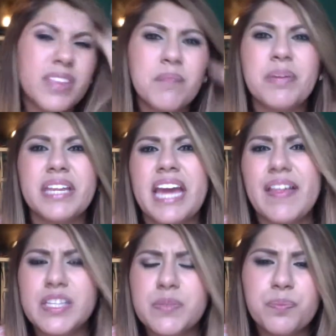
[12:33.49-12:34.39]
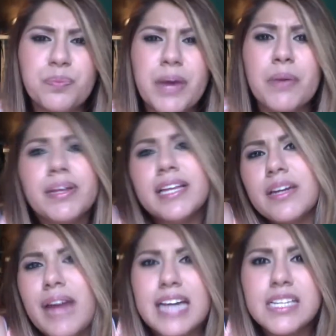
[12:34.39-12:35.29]
But yeah, I really
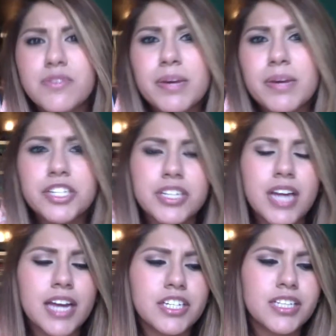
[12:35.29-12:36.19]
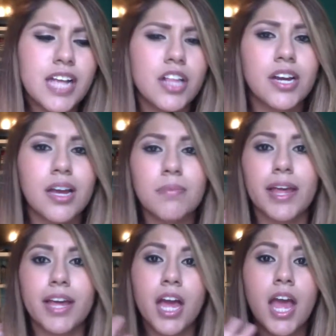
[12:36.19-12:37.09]
don't ask for much. I just tell her, I'm
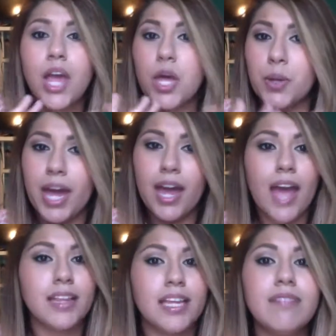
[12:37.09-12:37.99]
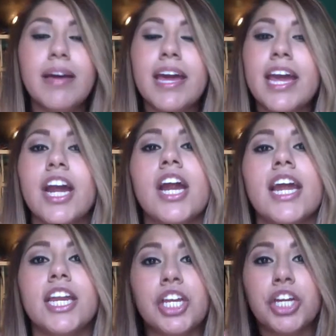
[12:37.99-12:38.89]
like, okay, I leave my hair
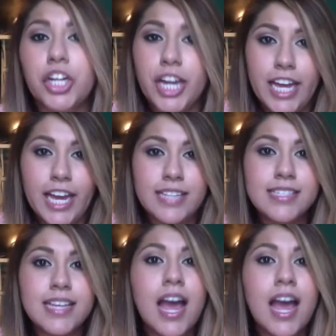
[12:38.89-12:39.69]
in your hands.